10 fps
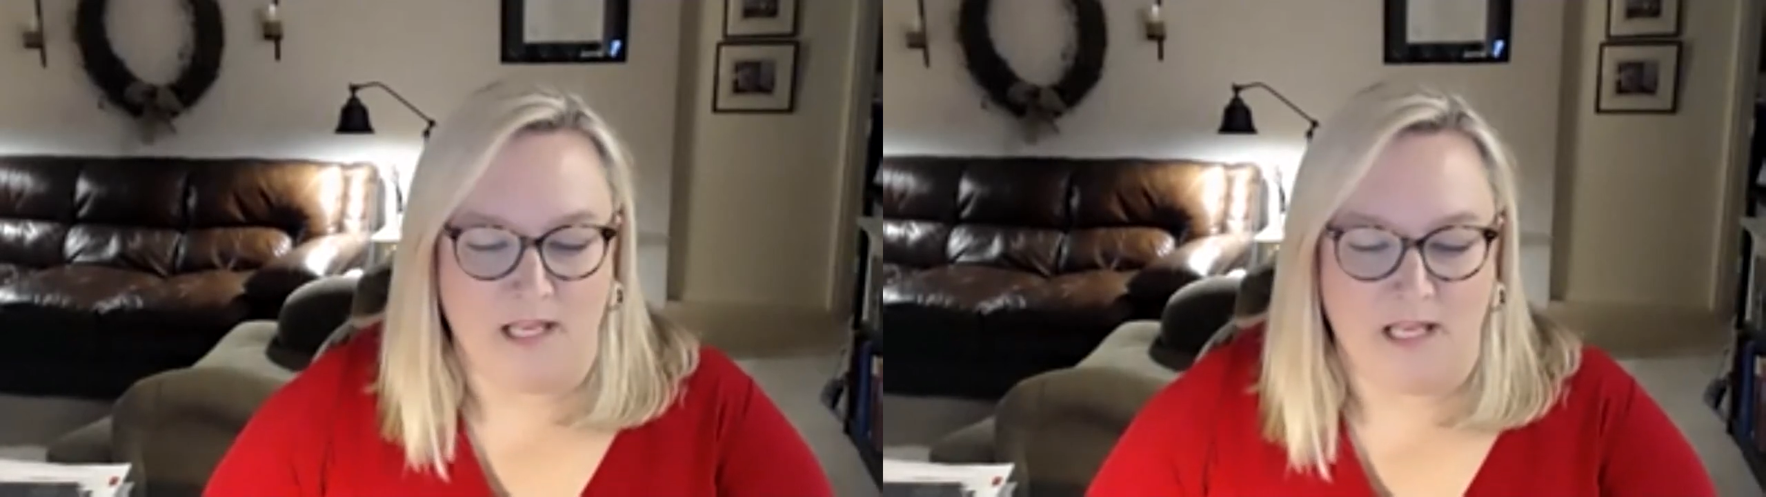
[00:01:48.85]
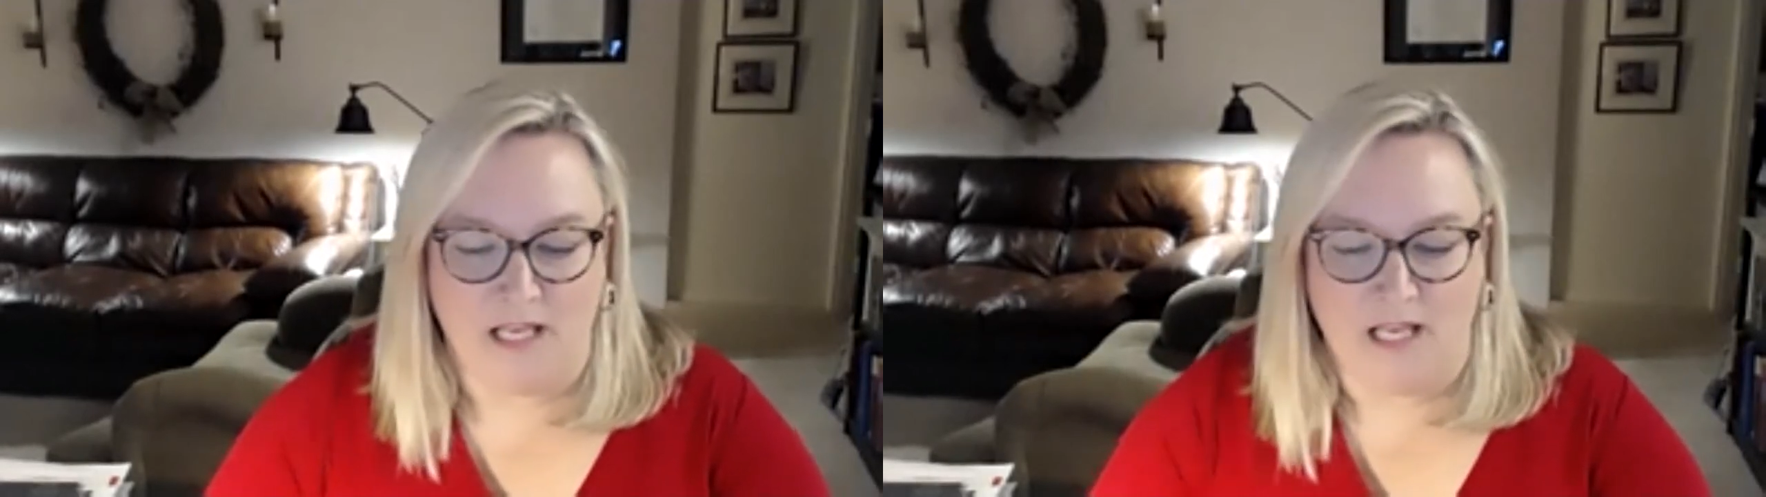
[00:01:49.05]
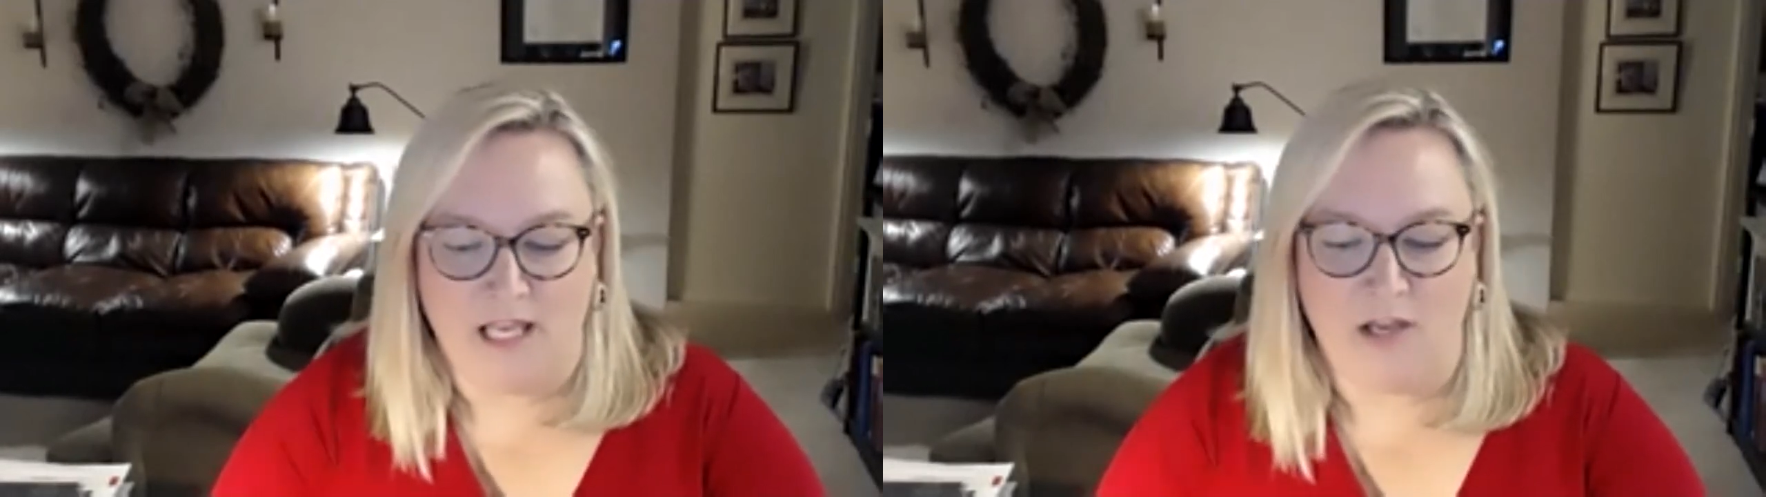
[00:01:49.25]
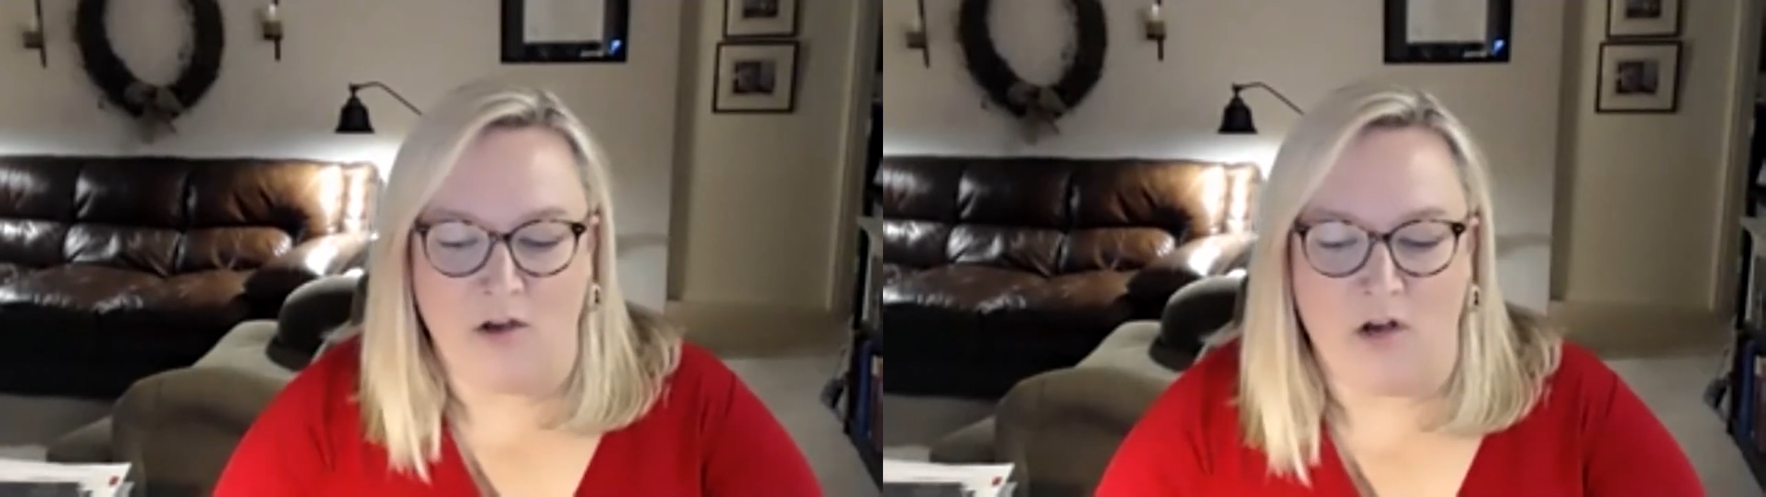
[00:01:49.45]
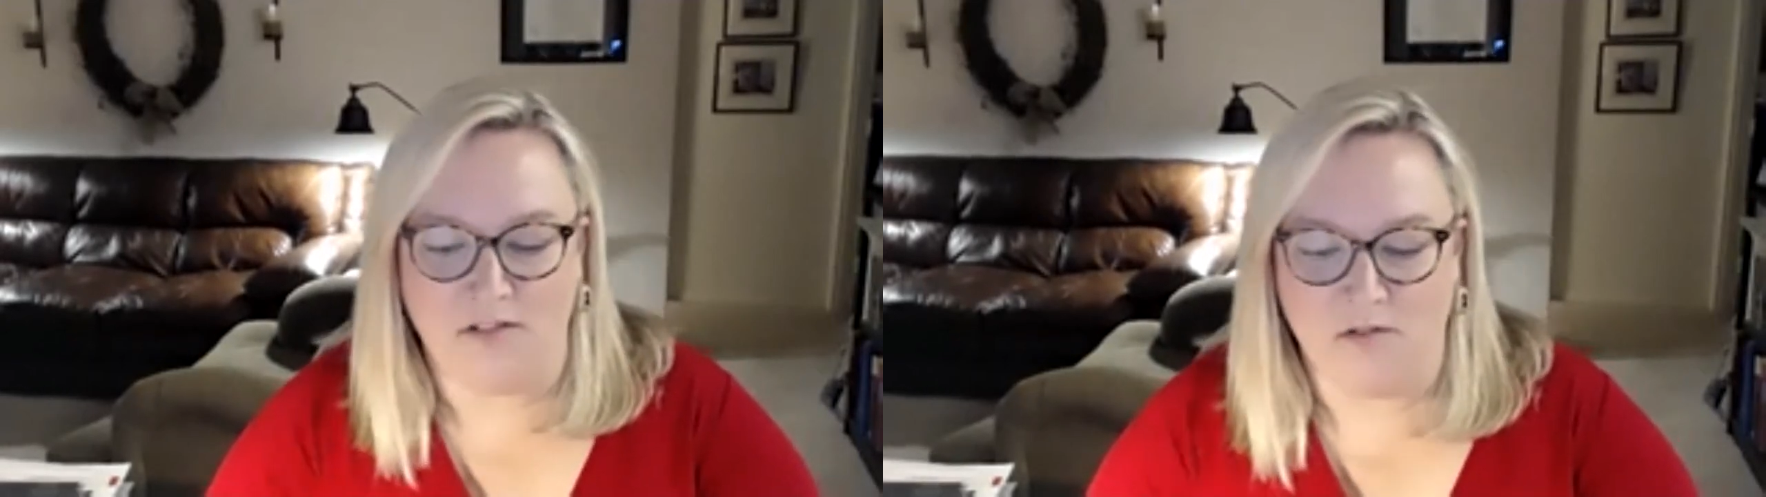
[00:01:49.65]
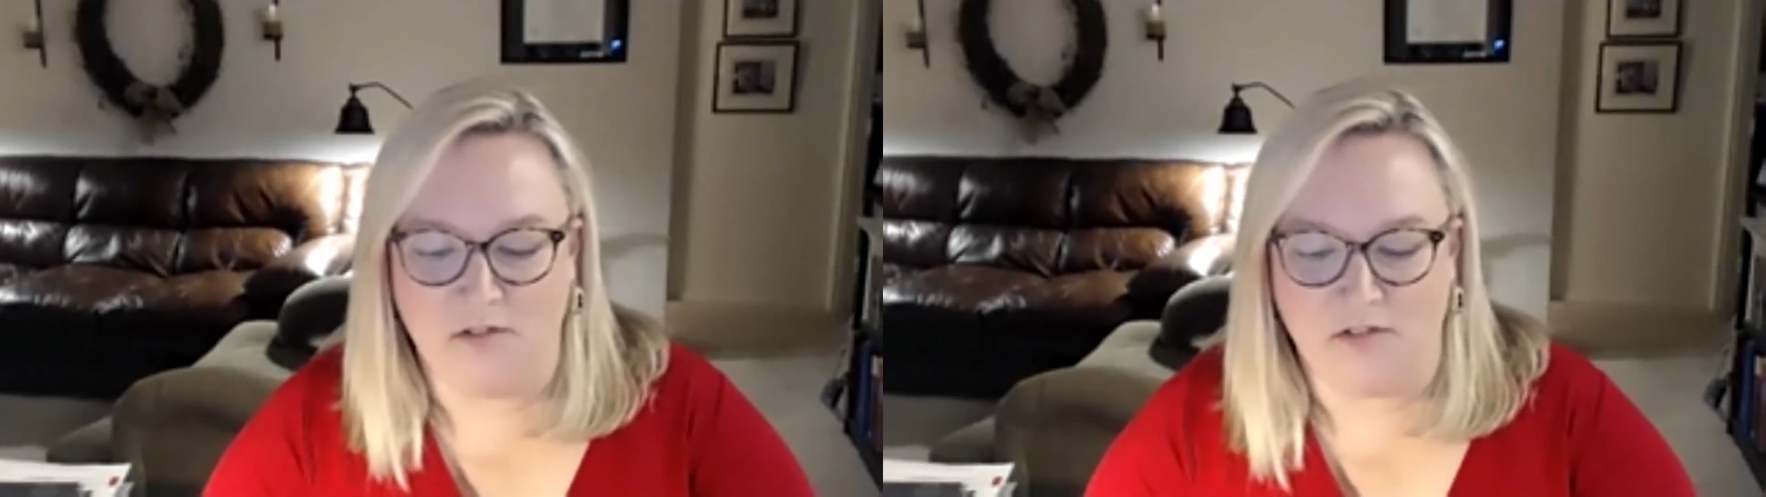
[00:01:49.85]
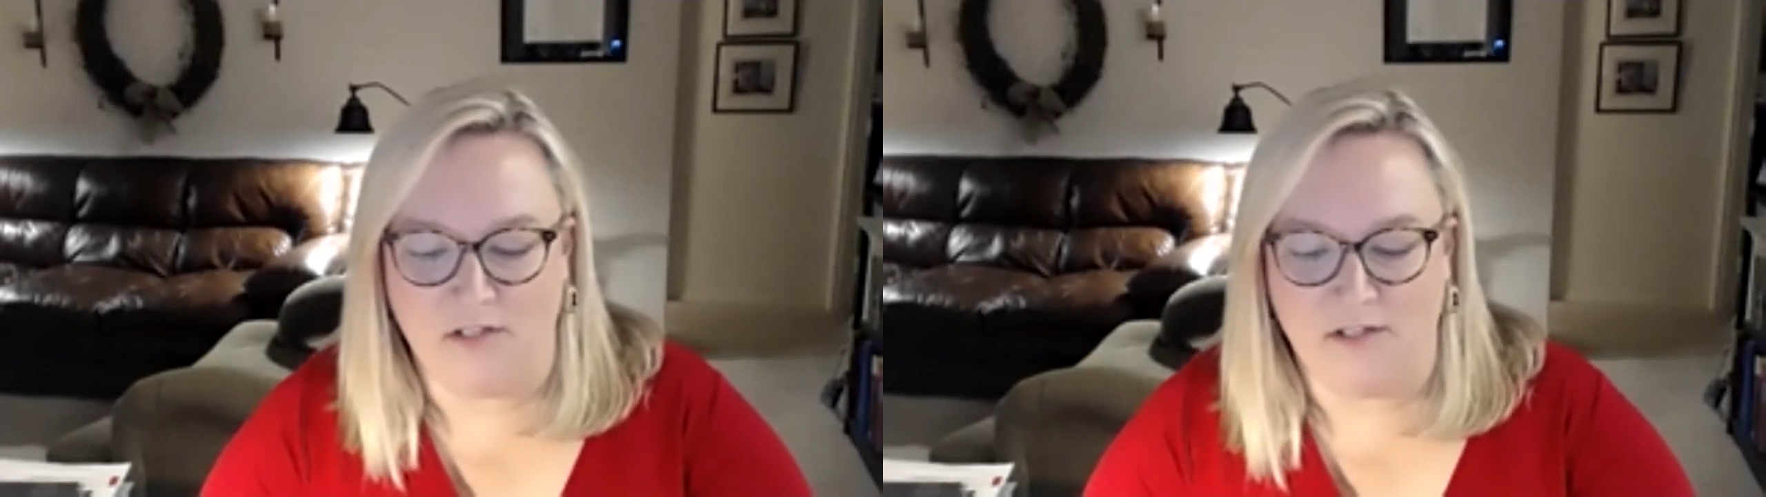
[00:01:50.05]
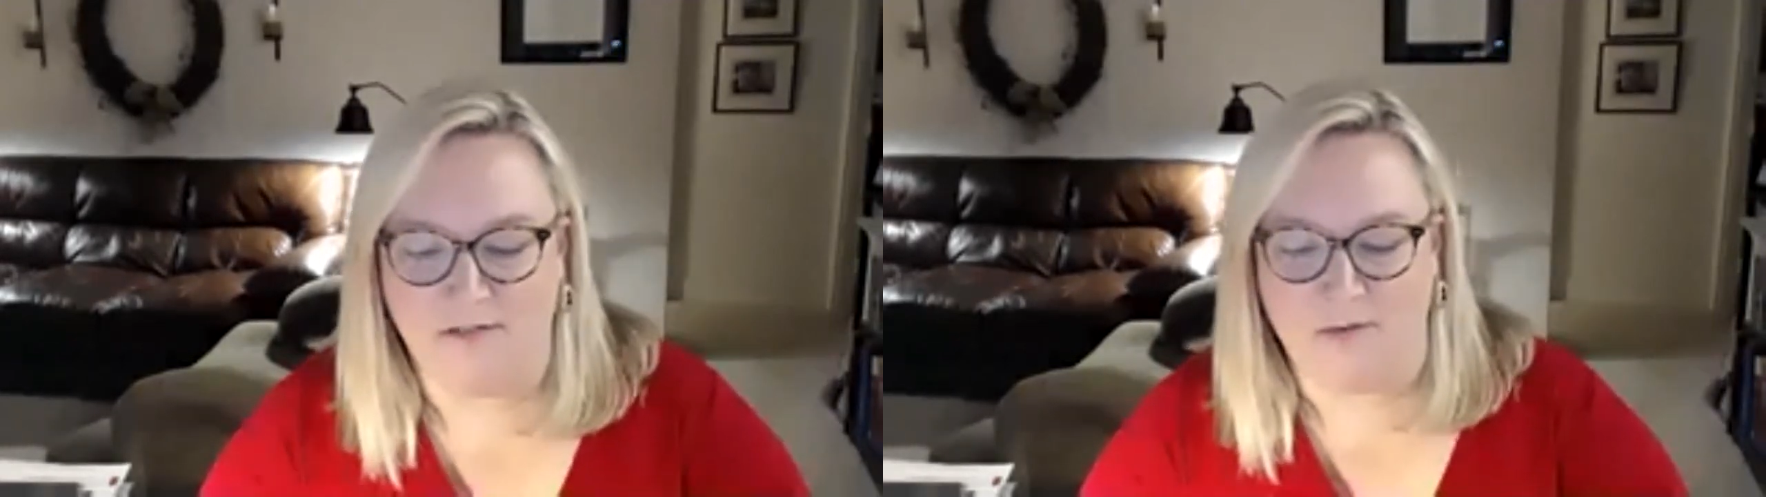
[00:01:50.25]
Um,
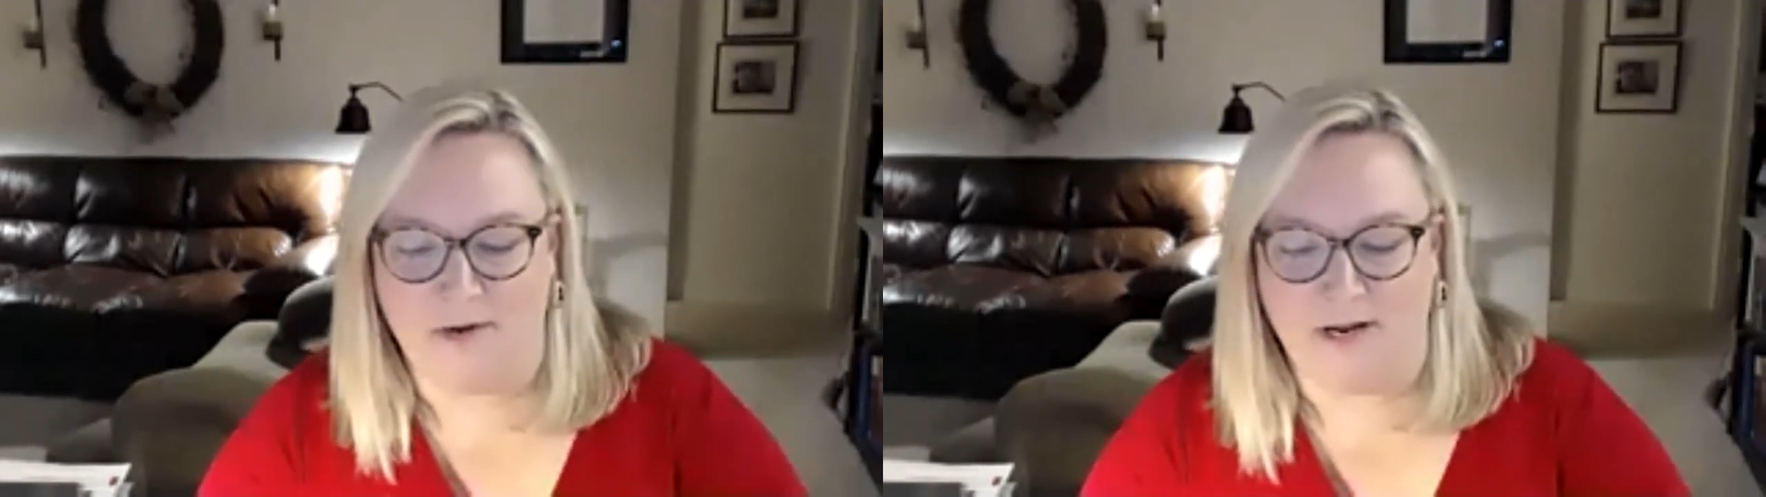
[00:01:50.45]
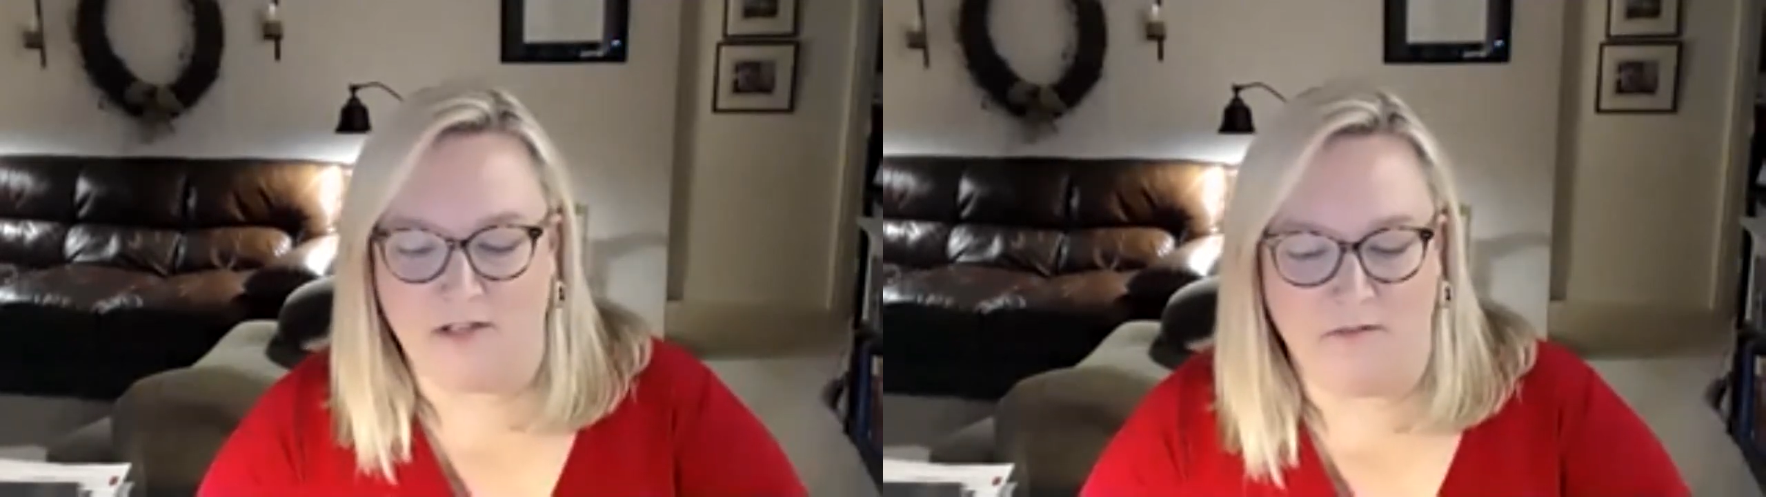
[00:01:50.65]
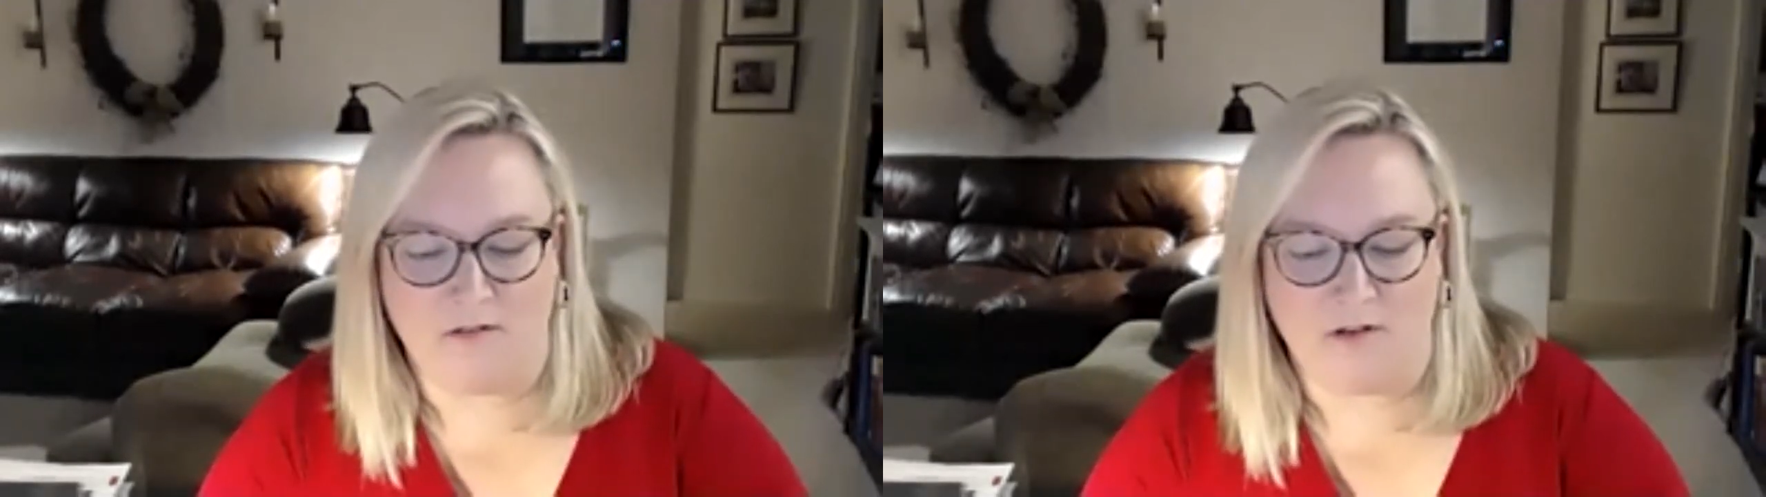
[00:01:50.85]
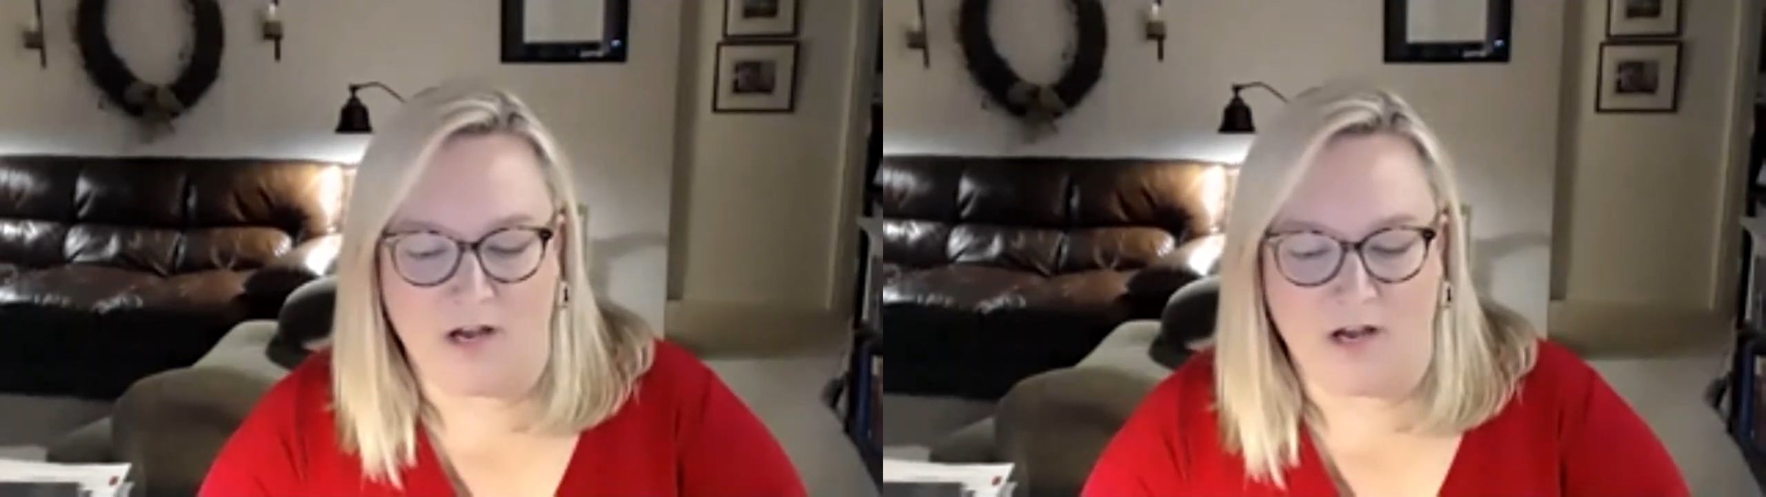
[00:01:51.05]
he also served